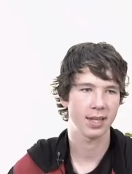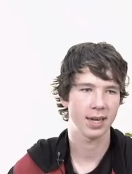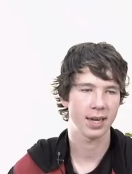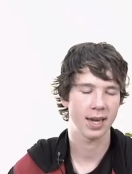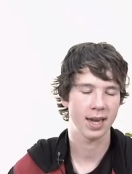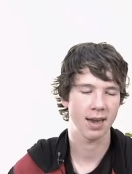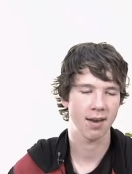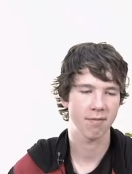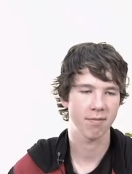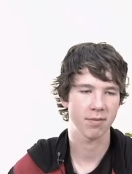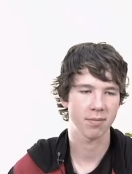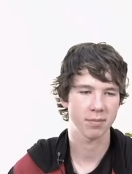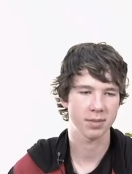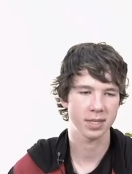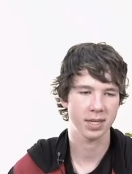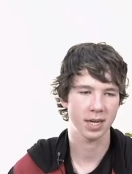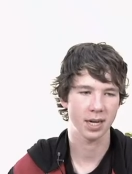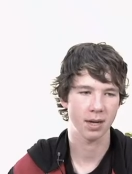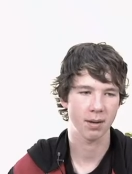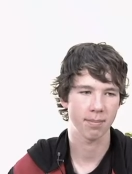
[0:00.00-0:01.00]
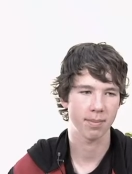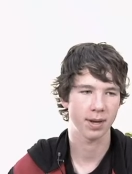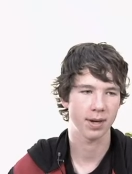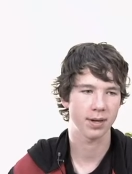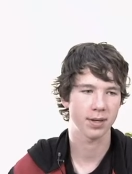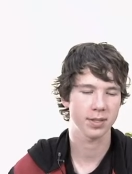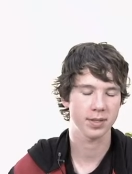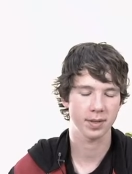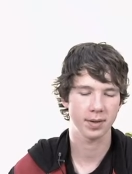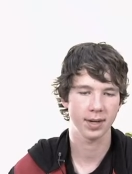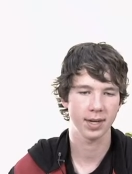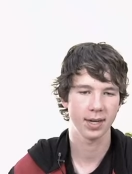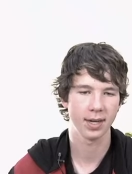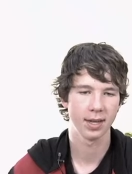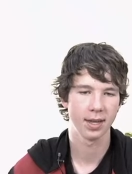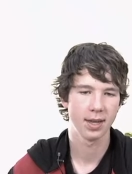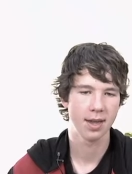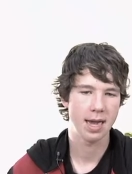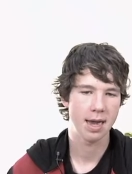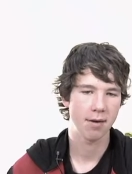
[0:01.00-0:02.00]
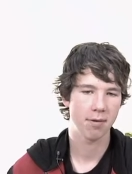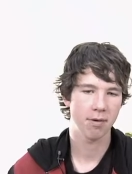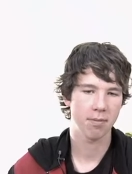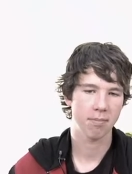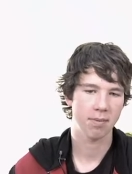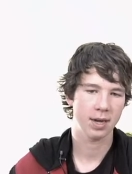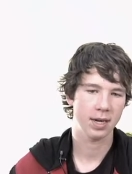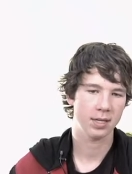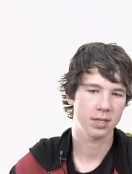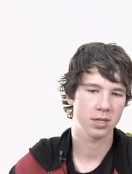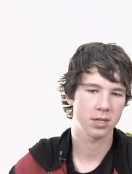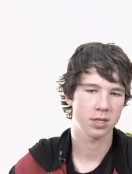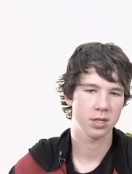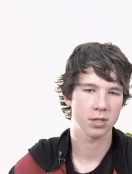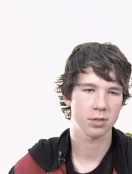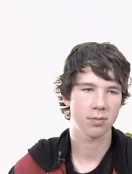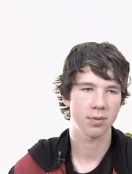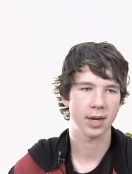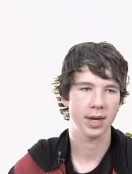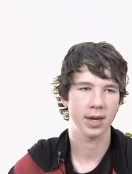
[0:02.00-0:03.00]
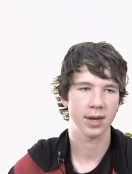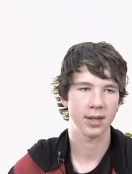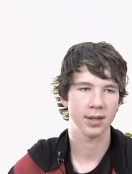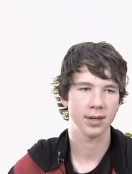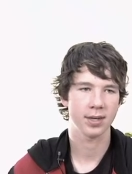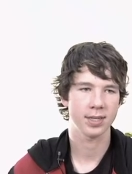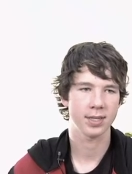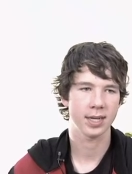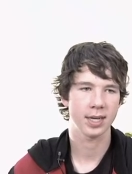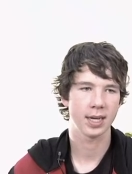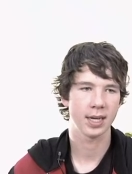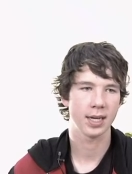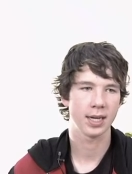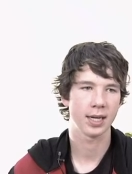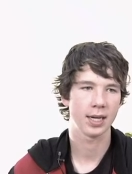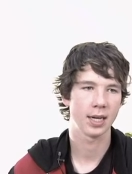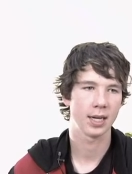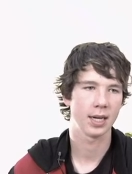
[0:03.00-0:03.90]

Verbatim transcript: that I had from skiing better, so I went back to just regular skiing.